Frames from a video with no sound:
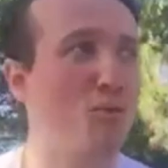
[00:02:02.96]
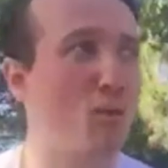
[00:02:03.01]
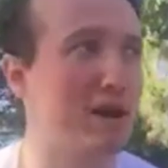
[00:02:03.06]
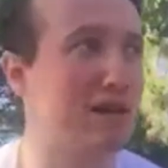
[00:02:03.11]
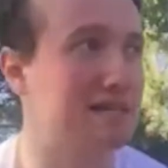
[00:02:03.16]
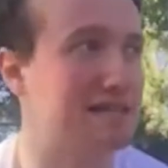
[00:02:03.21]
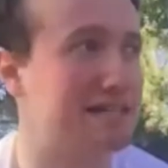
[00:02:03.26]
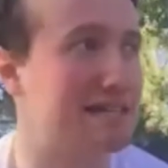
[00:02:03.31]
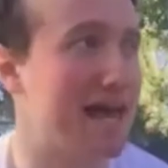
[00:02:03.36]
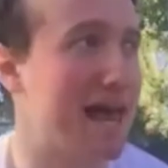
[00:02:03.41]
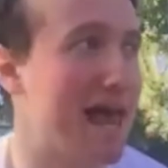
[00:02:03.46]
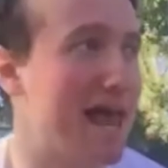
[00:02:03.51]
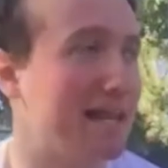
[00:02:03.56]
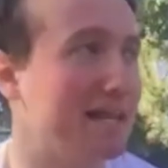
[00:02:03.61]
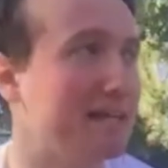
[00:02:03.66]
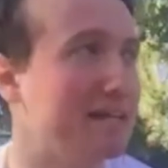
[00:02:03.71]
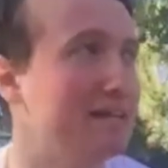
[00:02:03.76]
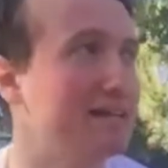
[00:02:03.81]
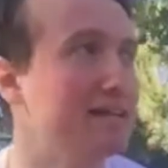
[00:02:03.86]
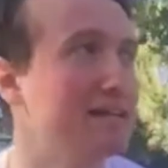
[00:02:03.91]
of 1 to
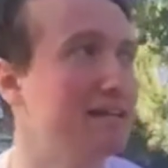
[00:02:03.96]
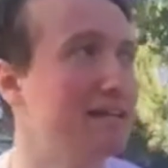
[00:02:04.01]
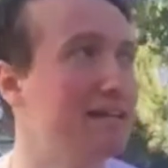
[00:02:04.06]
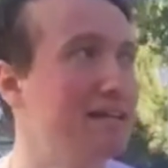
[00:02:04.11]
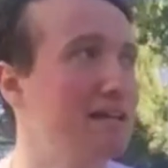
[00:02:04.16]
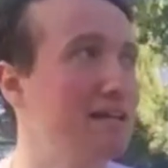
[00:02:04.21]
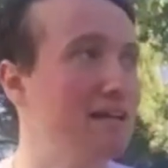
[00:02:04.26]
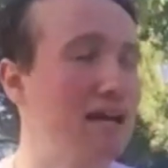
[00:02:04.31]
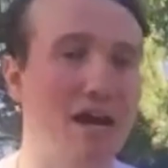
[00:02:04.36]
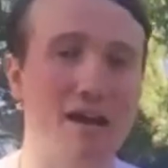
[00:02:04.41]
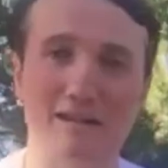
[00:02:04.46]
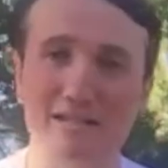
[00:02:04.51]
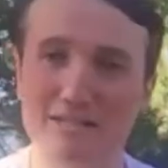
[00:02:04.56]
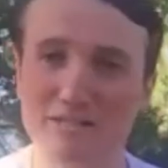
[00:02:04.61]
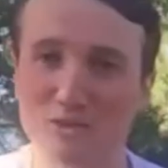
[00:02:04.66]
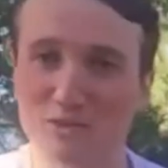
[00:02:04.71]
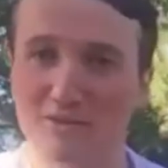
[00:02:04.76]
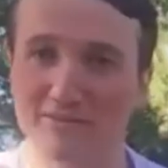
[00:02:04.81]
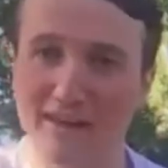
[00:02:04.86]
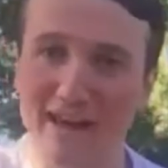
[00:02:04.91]
10,
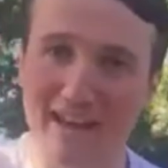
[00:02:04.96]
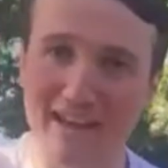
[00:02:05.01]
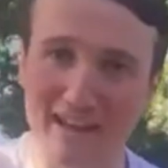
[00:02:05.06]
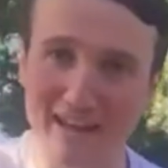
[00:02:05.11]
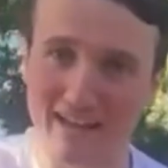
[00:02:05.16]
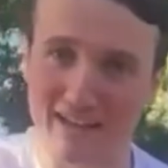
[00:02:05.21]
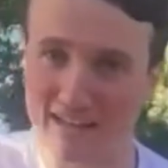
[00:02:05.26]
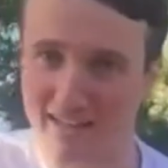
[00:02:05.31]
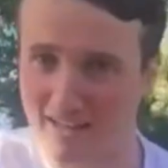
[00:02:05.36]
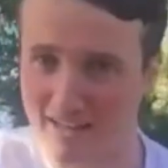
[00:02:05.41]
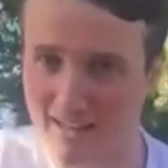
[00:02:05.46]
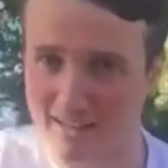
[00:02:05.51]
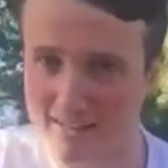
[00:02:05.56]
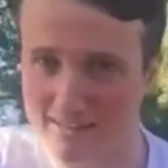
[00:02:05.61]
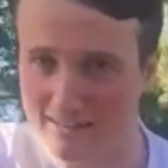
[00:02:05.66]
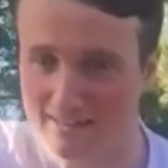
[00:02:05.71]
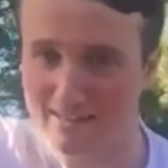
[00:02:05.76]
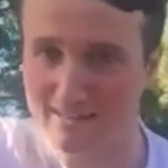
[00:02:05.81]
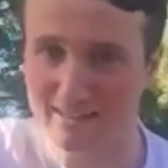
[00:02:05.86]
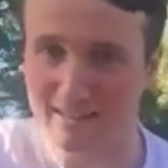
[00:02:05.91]
he's sort of at like
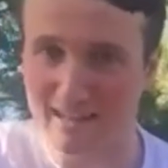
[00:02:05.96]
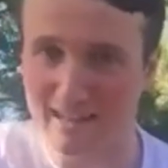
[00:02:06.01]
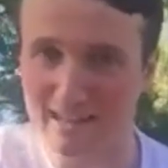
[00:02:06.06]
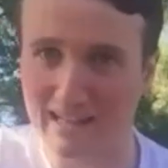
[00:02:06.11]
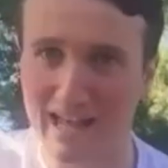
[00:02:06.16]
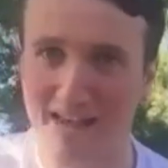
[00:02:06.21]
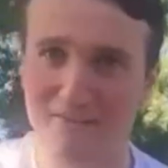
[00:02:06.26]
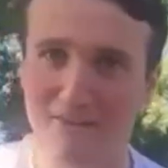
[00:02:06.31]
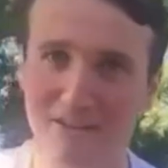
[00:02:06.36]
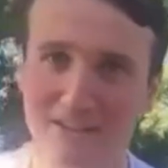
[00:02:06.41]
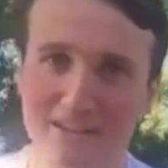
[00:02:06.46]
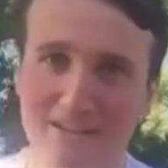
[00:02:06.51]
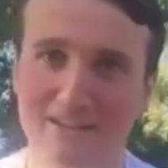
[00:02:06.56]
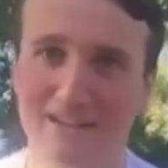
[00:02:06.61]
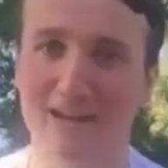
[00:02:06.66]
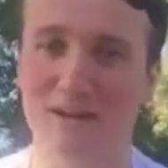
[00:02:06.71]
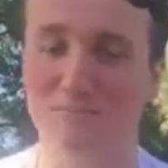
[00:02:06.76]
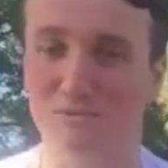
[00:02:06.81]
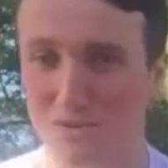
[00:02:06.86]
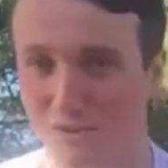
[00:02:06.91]
11.
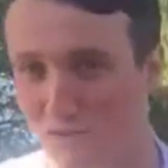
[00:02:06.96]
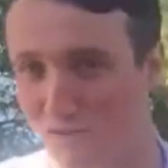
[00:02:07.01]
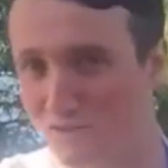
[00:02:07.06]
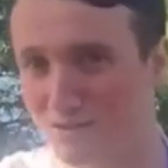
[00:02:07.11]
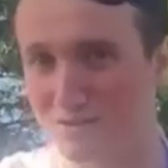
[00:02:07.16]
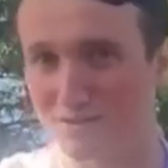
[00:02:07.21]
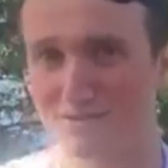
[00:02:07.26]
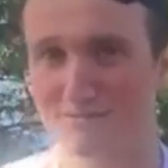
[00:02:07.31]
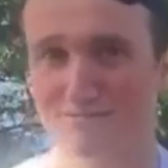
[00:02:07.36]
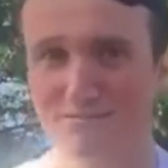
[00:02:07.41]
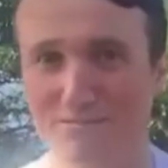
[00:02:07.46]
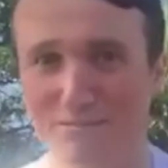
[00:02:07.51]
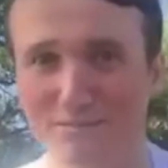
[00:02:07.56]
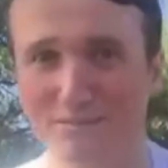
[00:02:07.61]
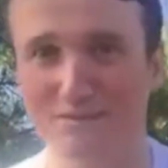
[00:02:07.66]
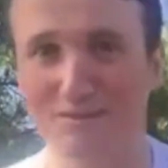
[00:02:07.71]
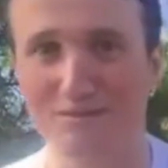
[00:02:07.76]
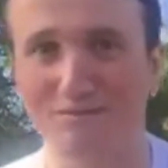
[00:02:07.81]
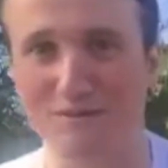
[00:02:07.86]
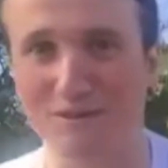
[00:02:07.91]
I'm sure there's
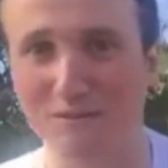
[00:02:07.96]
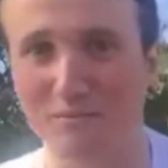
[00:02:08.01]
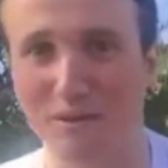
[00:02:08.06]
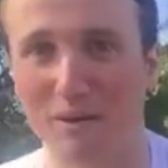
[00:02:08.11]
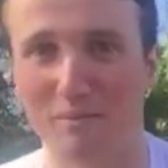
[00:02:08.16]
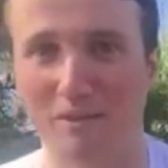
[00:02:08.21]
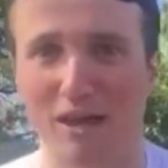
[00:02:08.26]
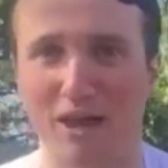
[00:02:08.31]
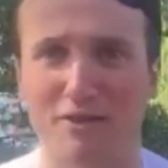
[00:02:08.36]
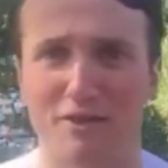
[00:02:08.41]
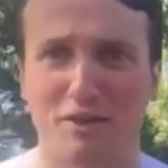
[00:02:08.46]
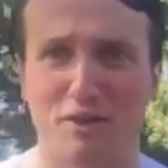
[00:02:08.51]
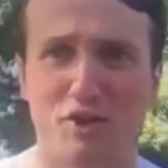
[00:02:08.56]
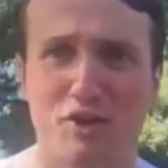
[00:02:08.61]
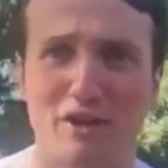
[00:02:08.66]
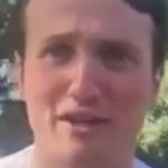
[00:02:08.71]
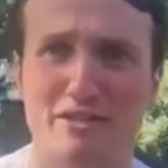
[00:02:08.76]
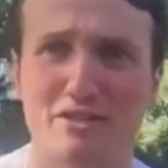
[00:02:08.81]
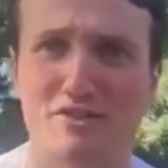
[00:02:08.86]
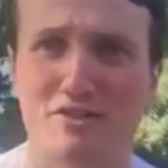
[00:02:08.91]
a few people out there
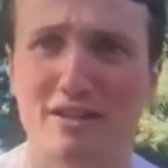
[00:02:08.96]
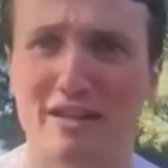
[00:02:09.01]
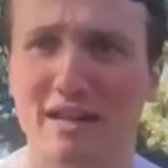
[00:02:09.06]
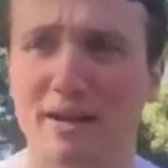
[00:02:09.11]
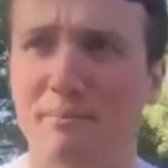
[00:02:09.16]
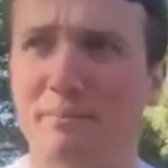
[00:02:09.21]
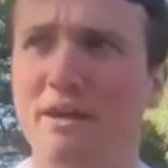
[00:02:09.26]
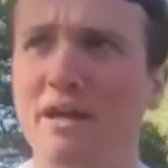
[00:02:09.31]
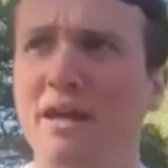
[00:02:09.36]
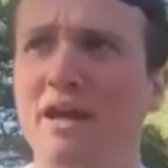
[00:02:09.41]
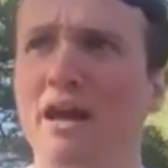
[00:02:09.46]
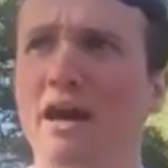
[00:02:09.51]
crazier than him.